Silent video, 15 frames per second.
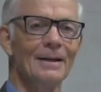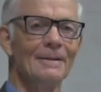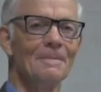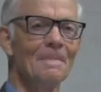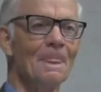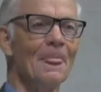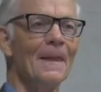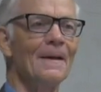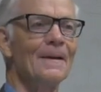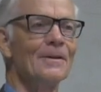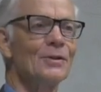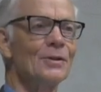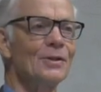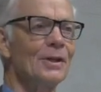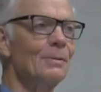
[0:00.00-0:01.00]
And
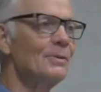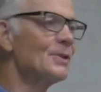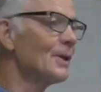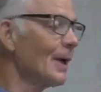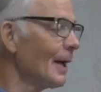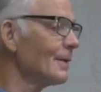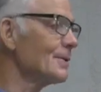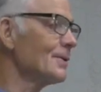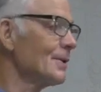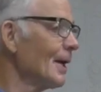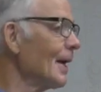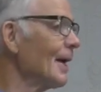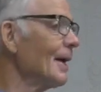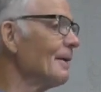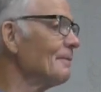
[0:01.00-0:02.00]
she was got
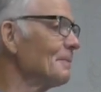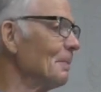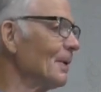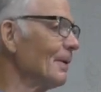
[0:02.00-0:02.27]
saved,